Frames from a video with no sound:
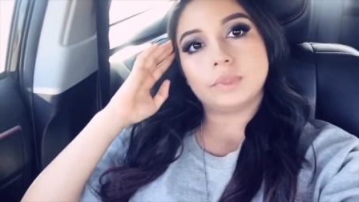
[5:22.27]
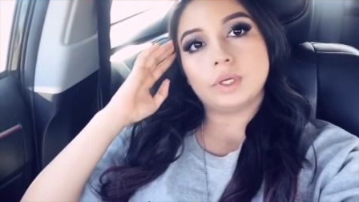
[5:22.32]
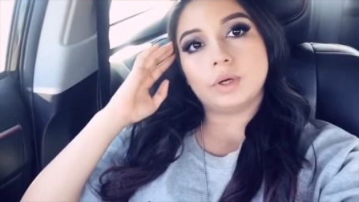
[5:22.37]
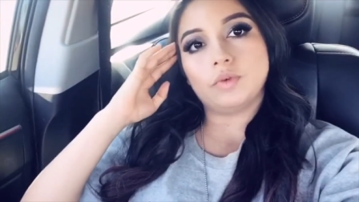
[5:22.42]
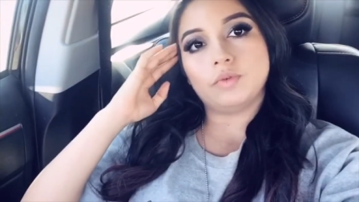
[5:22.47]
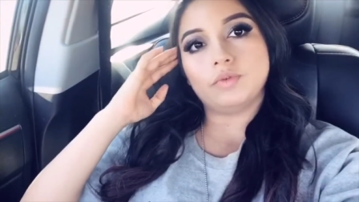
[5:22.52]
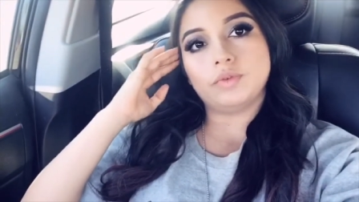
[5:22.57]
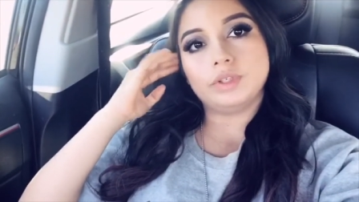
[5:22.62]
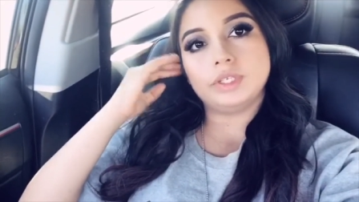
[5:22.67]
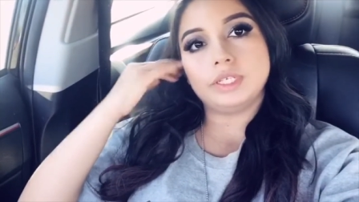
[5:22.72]

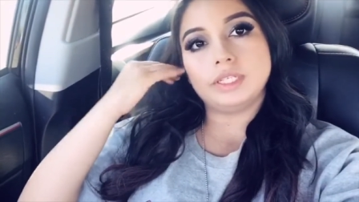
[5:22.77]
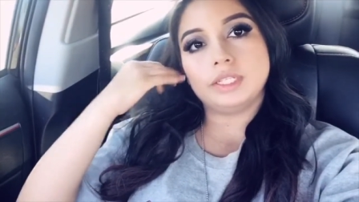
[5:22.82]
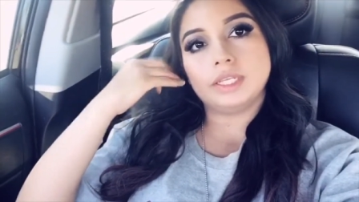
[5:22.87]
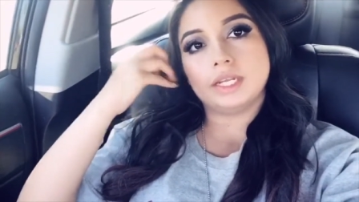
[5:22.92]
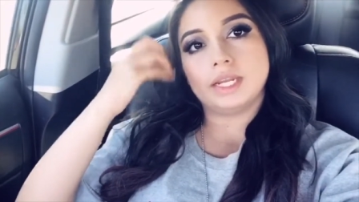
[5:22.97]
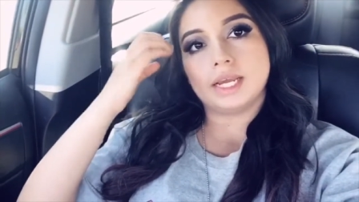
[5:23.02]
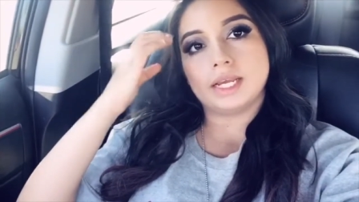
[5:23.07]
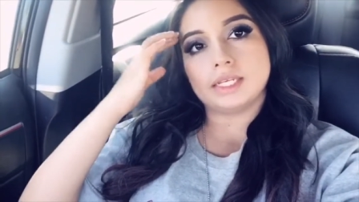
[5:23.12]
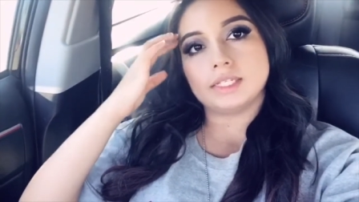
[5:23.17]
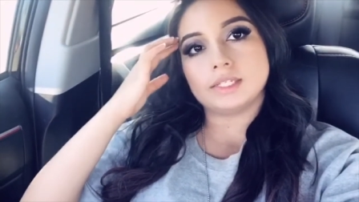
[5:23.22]
hopefully the
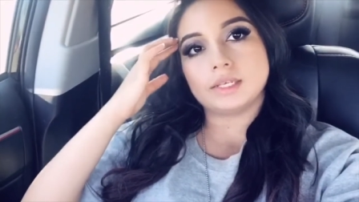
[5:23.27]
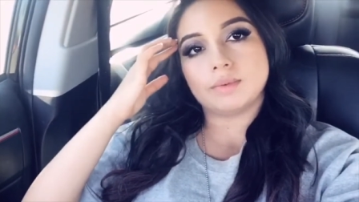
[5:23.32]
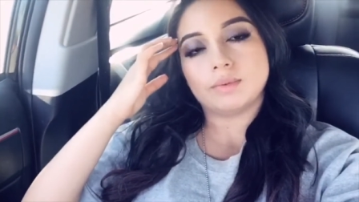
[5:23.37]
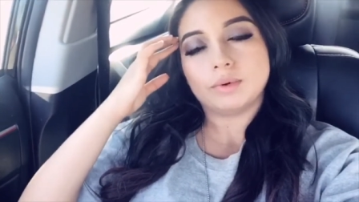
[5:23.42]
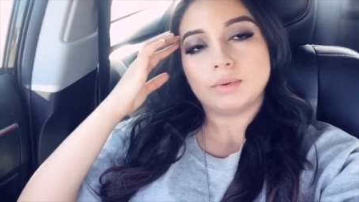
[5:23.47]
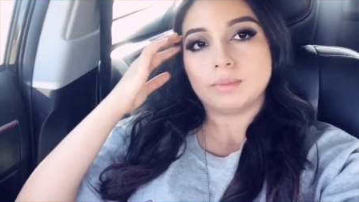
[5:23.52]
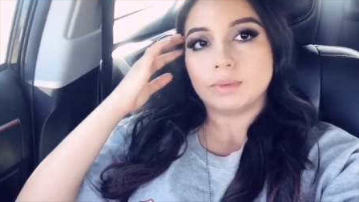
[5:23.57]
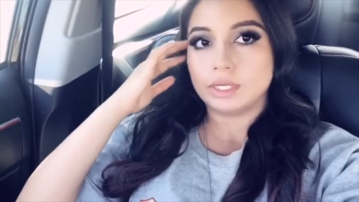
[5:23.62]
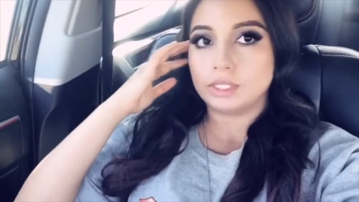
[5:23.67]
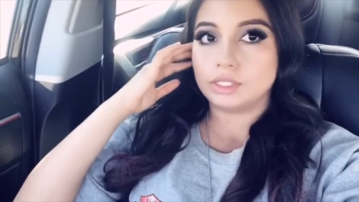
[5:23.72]
next
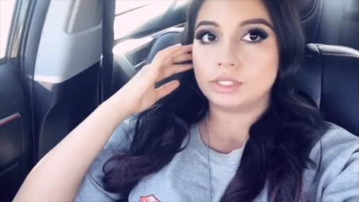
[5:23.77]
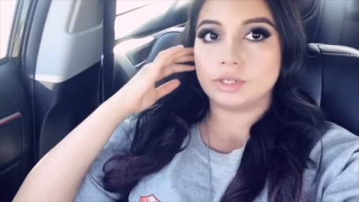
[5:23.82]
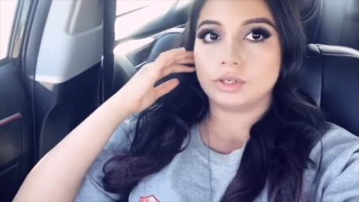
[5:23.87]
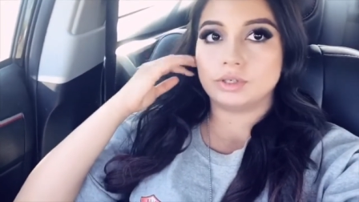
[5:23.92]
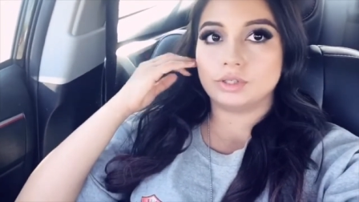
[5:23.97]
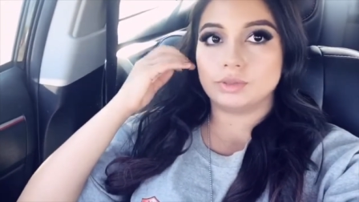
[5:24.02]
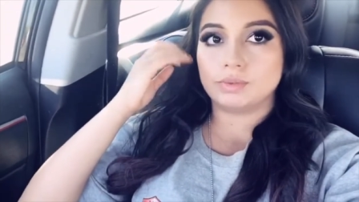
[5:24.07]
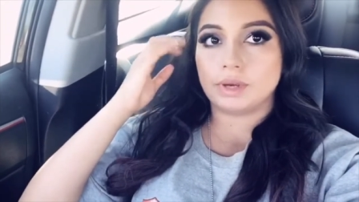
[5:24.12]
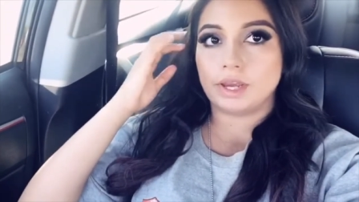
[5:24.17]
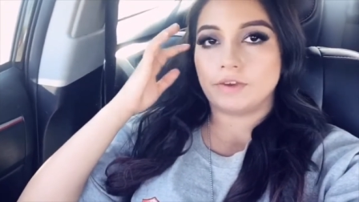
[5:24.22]
couple of months
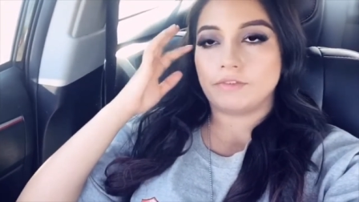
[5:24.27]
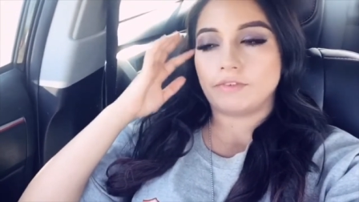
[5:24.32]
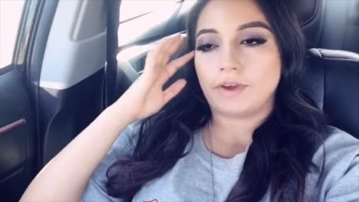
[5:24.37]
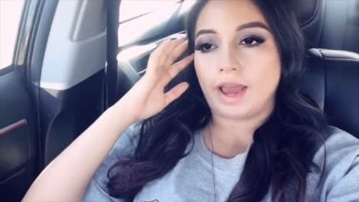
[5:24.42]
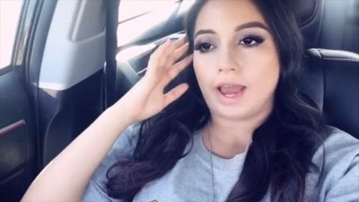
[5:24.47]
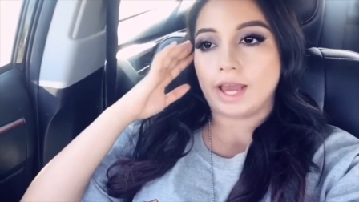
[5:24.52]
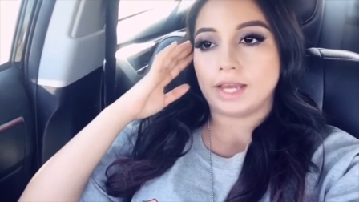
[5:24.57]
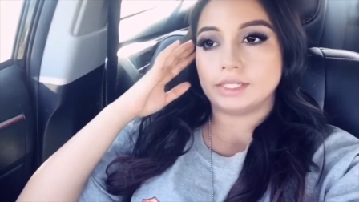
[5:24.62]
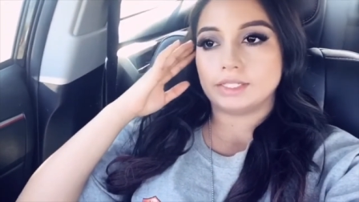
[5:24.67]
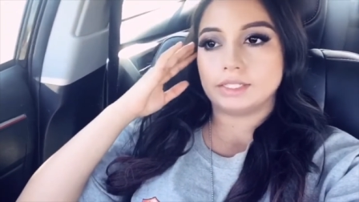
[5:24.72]
goes by
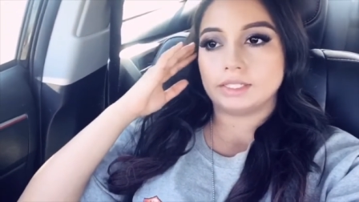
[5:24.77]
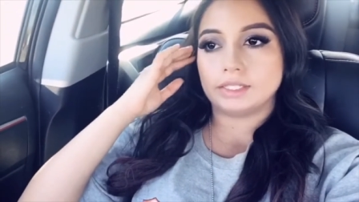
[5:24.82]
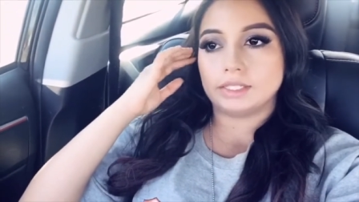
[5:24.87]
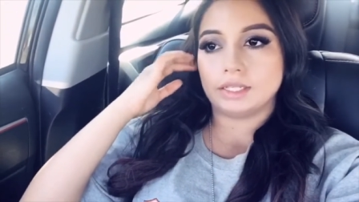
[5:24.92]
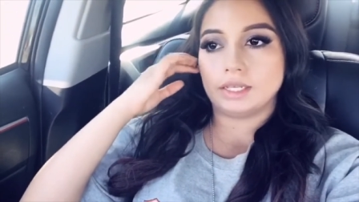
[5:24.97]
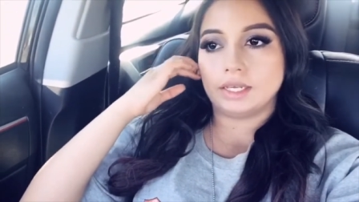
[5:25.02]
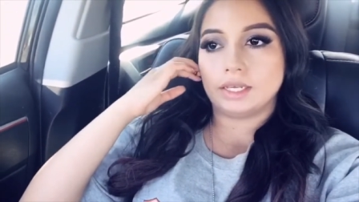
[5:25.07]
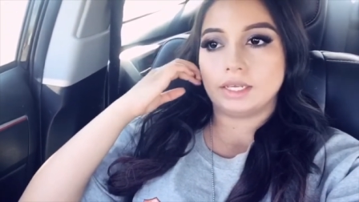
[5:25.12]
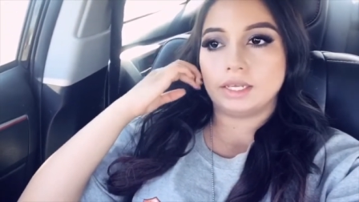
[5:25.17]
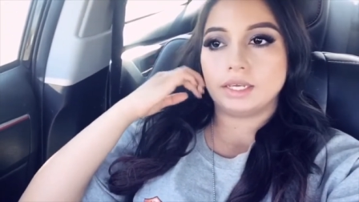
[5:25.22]
fast.
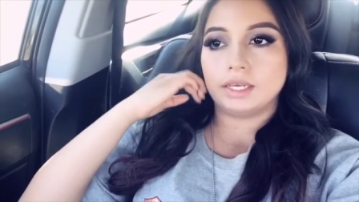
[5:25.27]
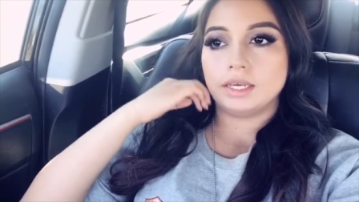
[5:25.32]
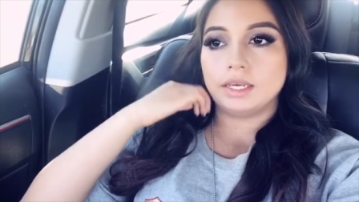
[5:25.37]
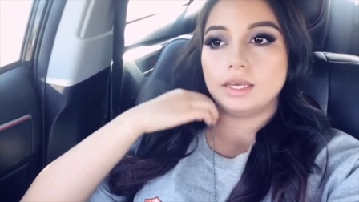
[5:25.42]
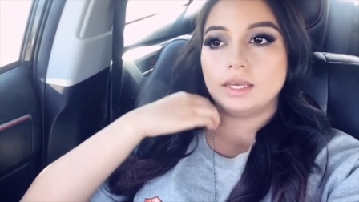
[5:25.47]
Like,